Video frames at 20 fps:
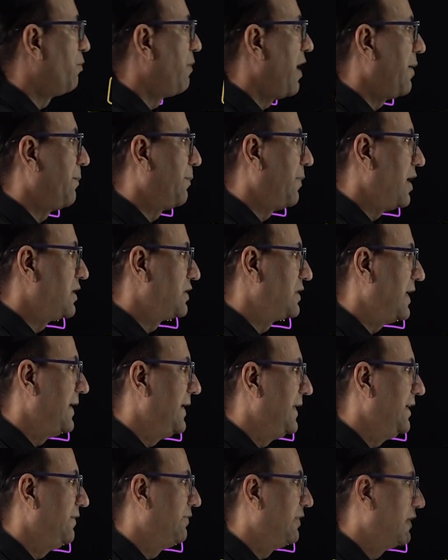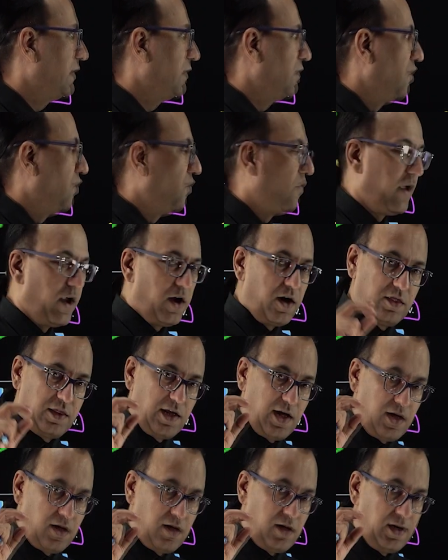bypass the liver, where
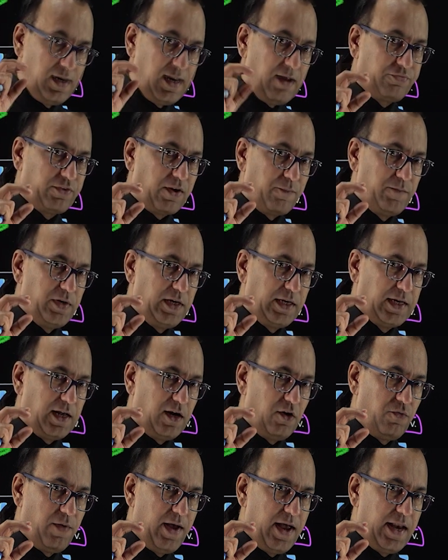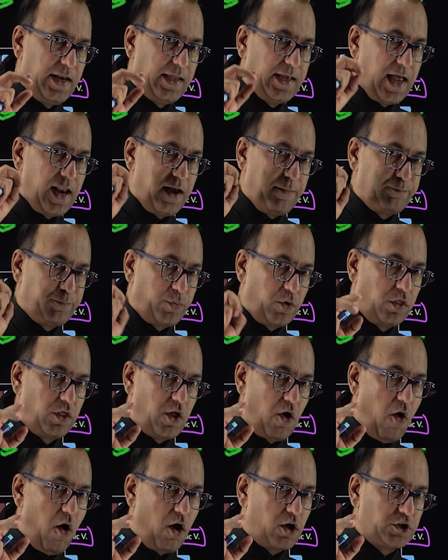the left umbilical vein can put the
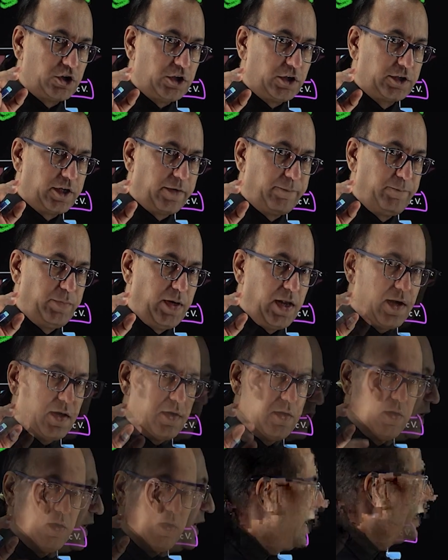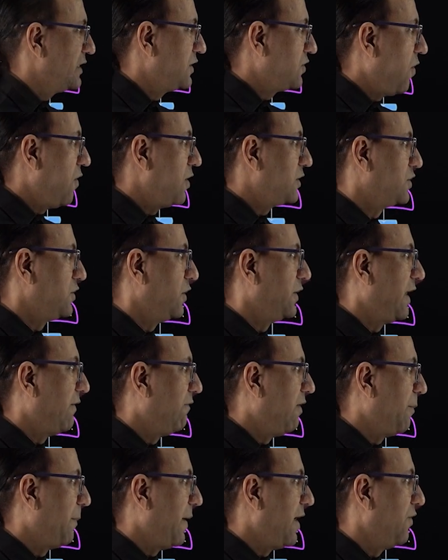oxygenated blood, is also
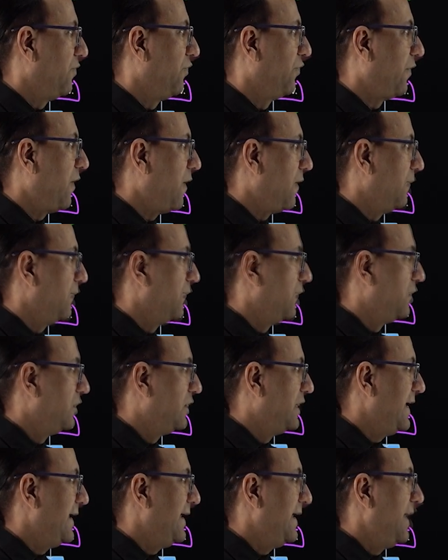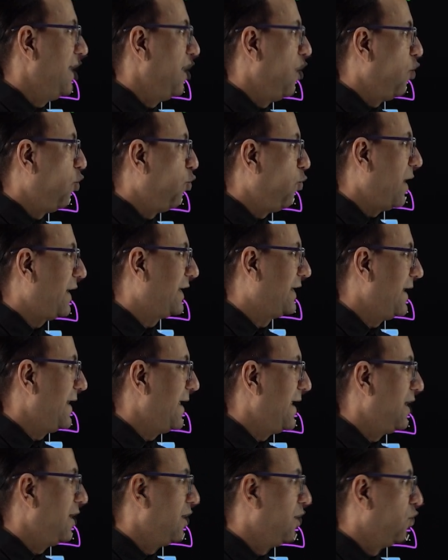developing from the
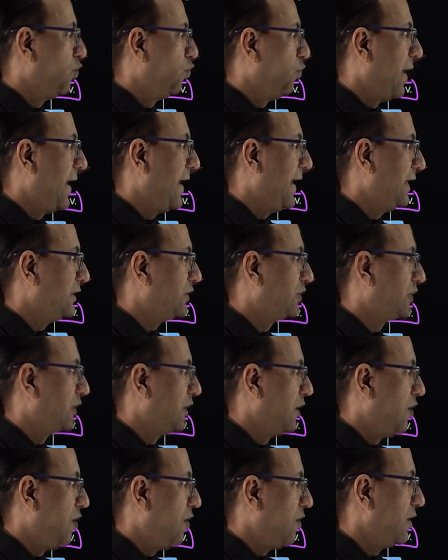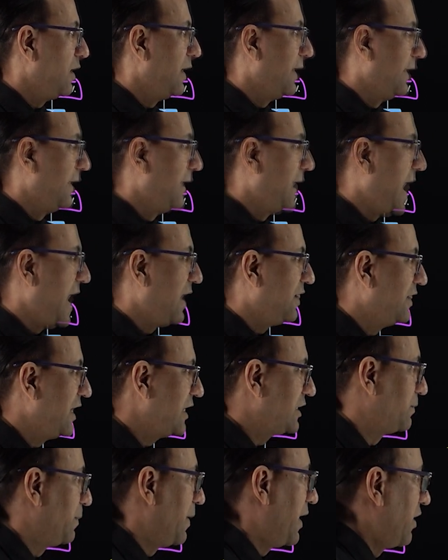vitelline veins only. And
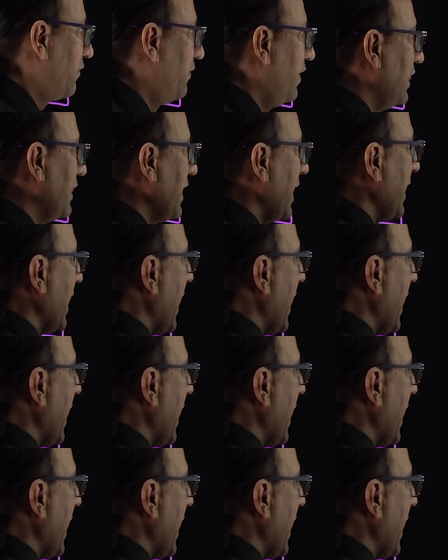this blood will then